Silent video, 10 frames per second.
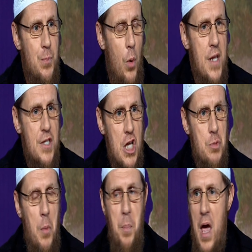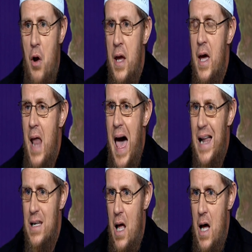point is preparing an
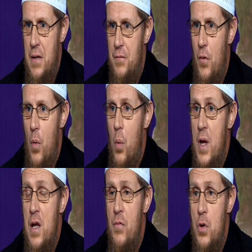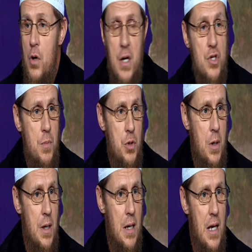outline for whenever you're going to be
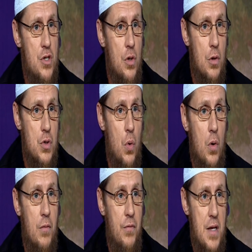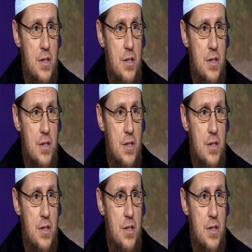doing a lecture or talk. That's